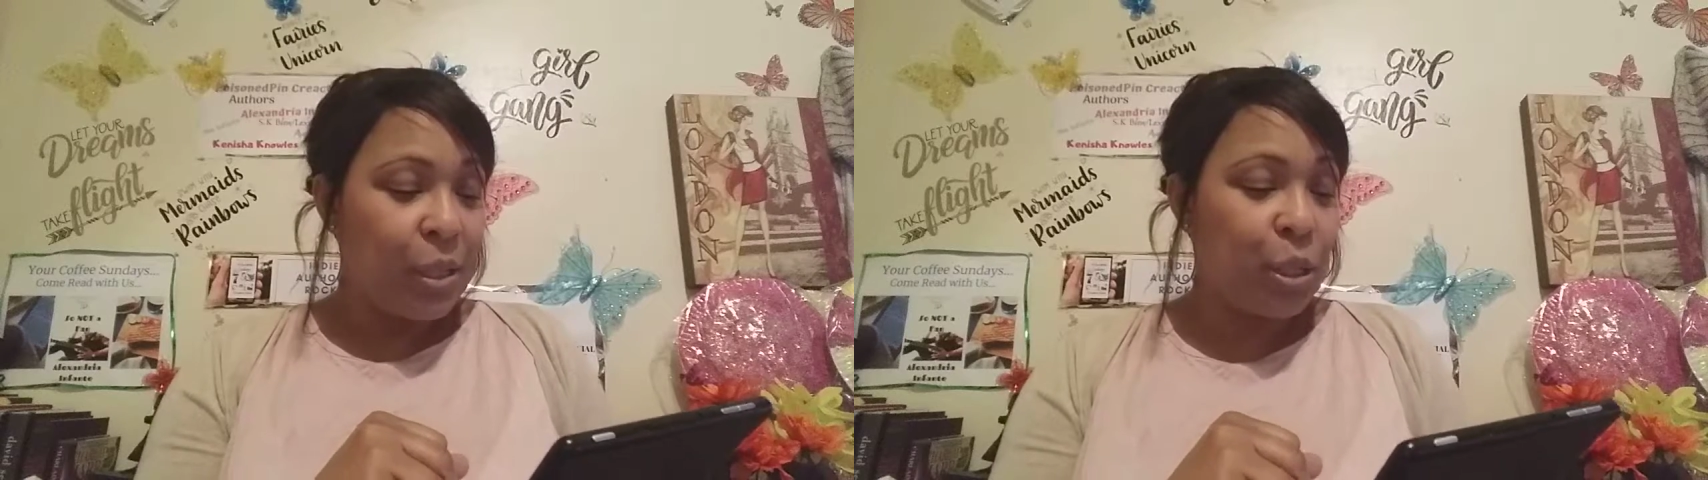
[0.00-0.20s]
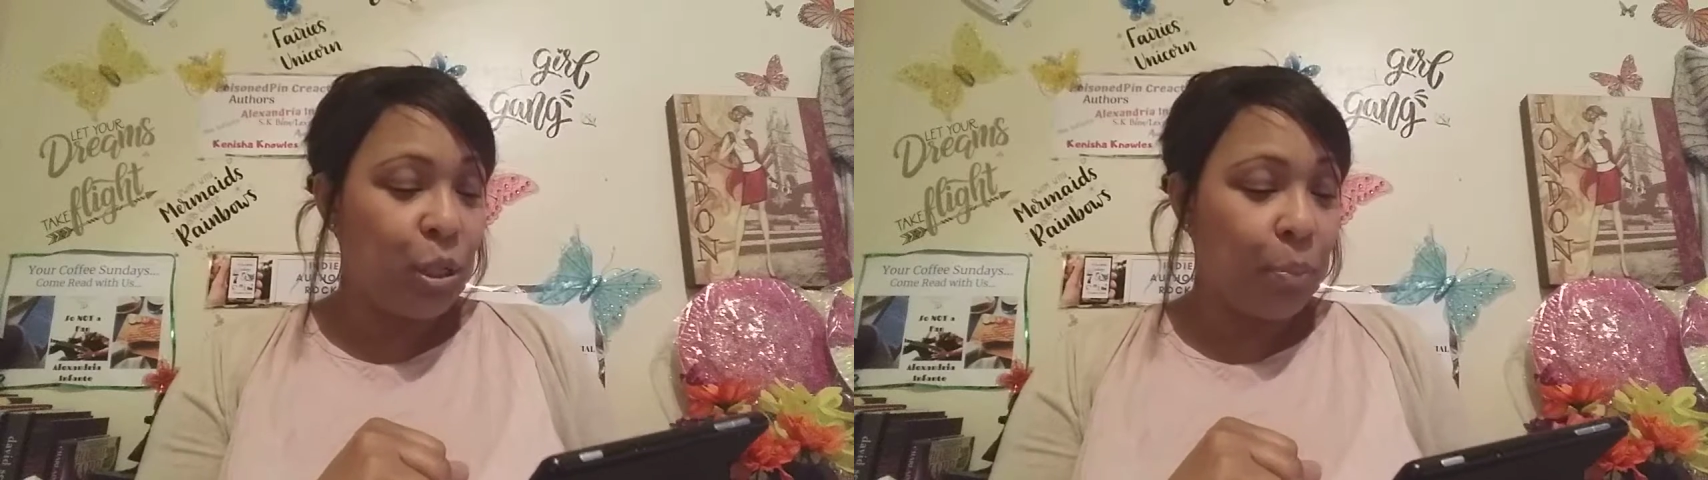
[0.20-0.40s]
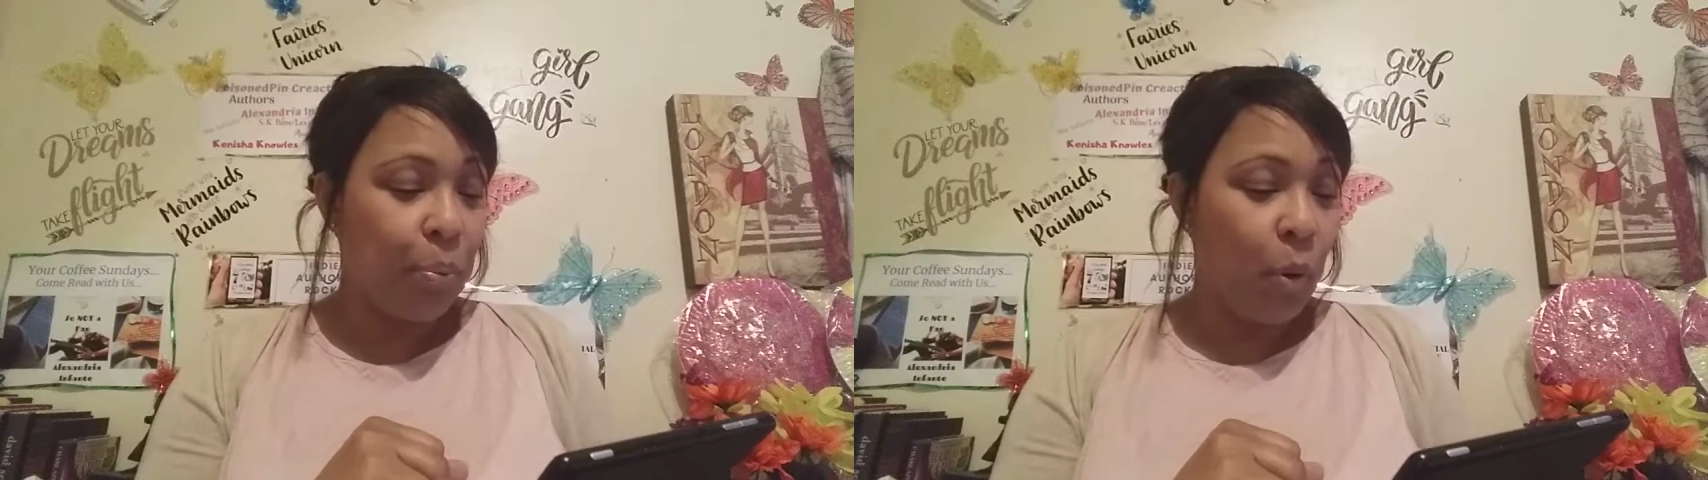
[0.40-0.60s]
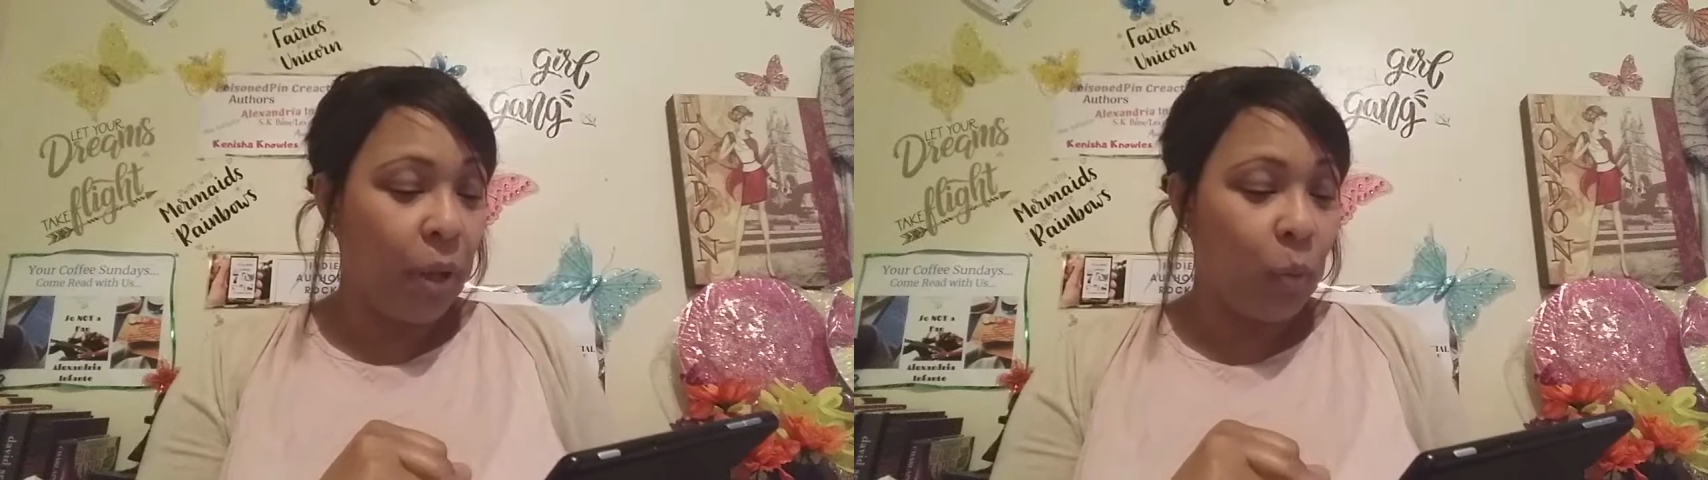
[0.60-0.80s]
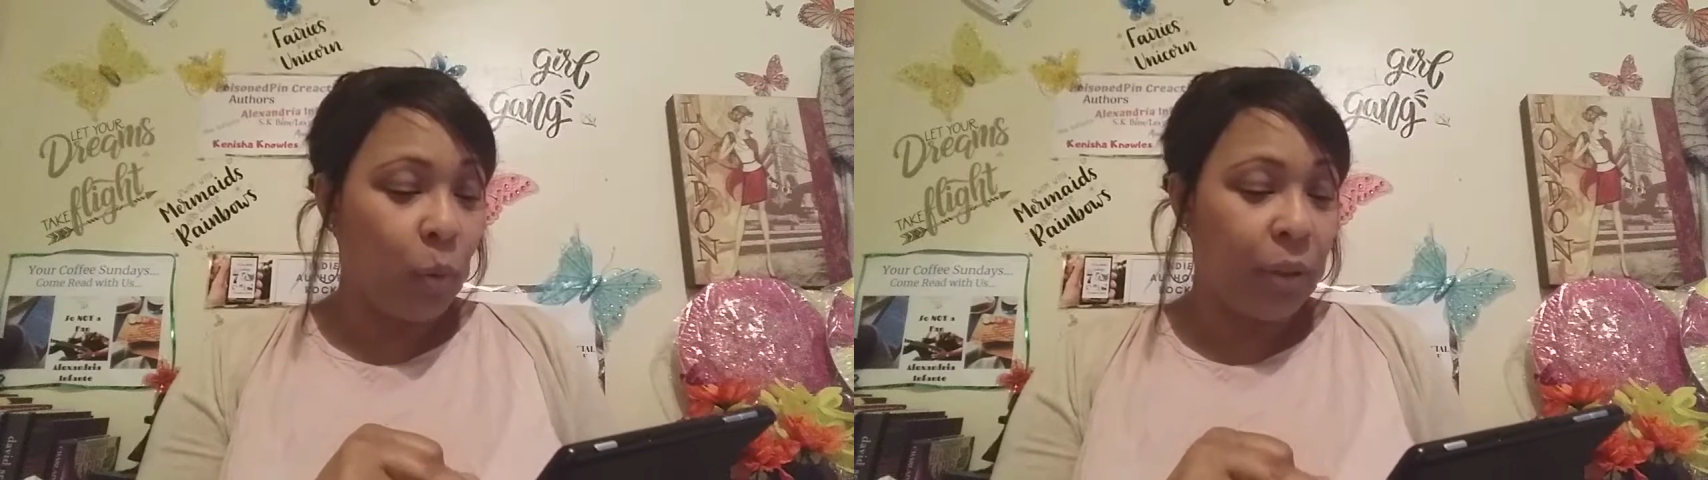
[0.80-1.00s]
to the
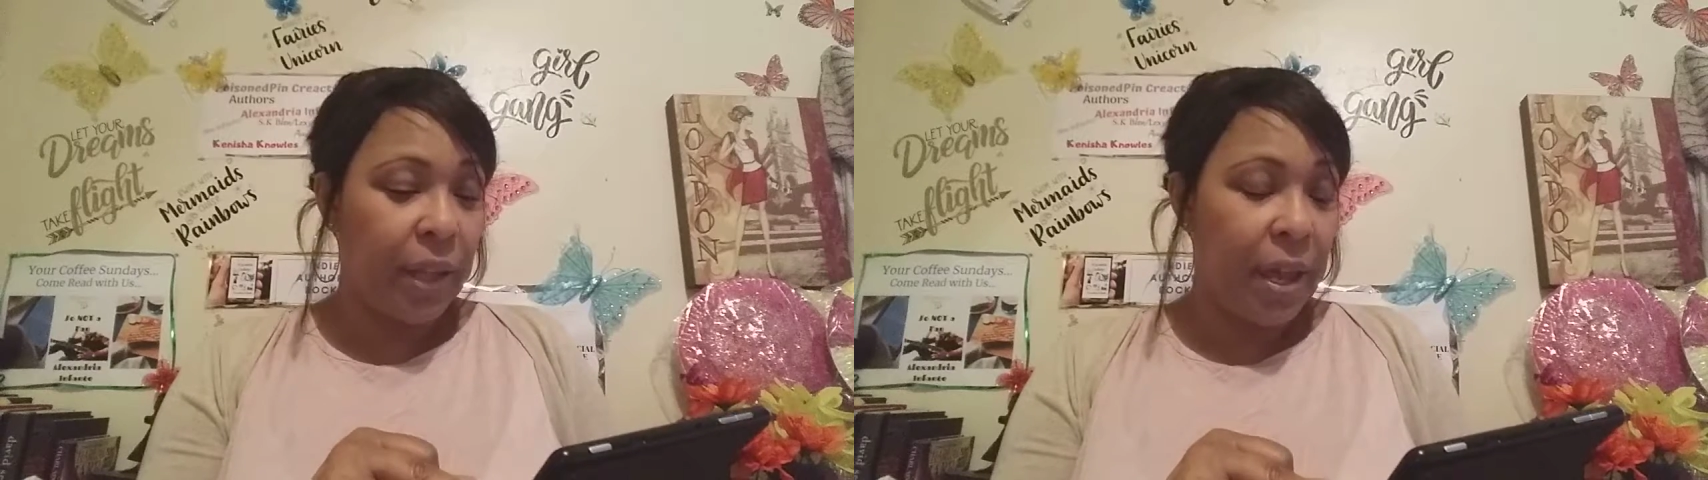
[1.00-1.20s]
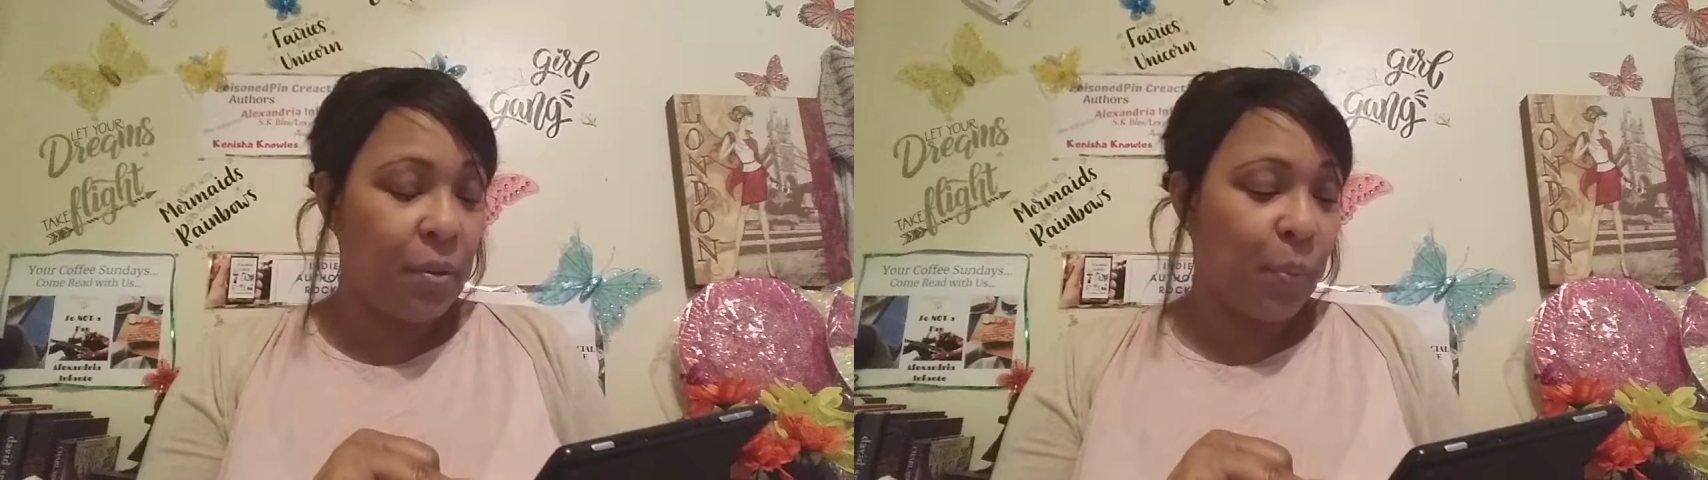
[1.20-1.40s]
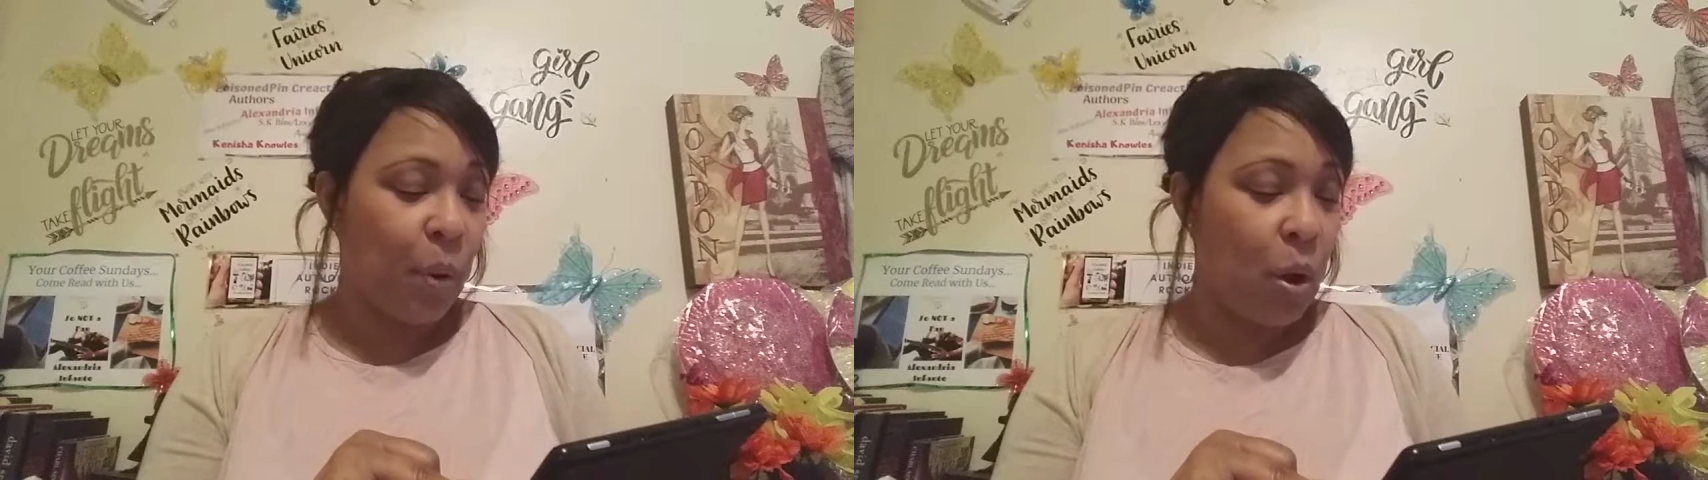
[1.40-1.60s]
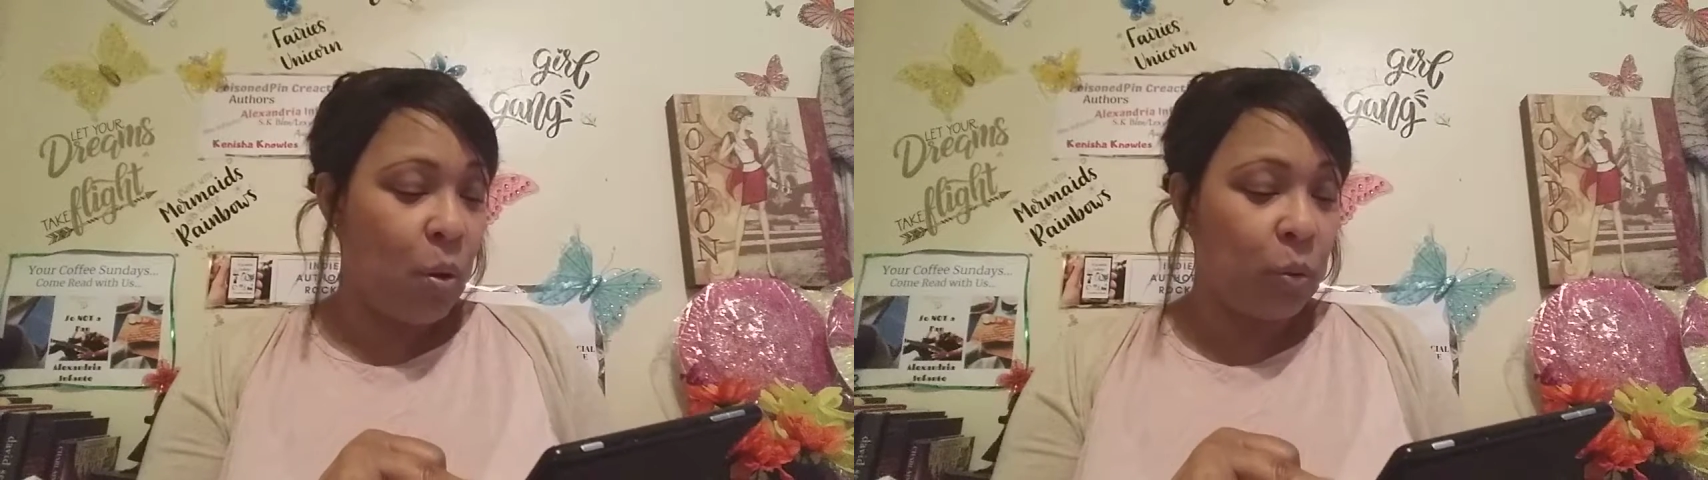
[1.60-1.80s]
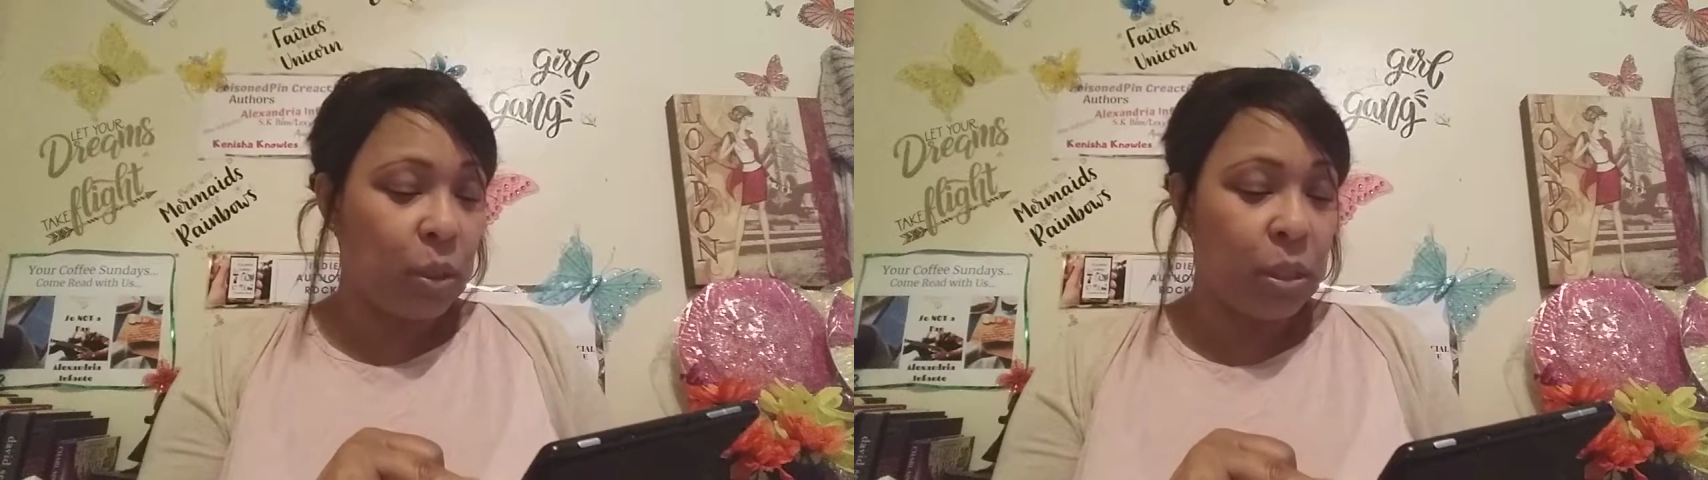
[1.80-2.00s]
point where they
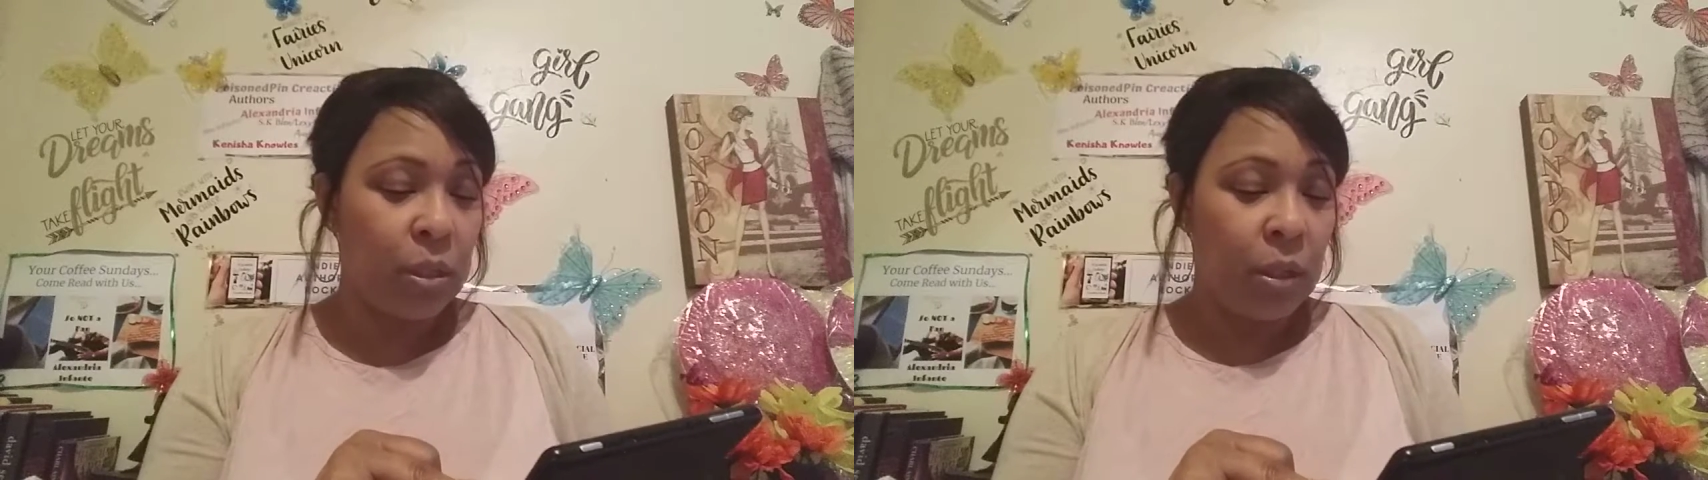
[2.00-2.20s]
wrote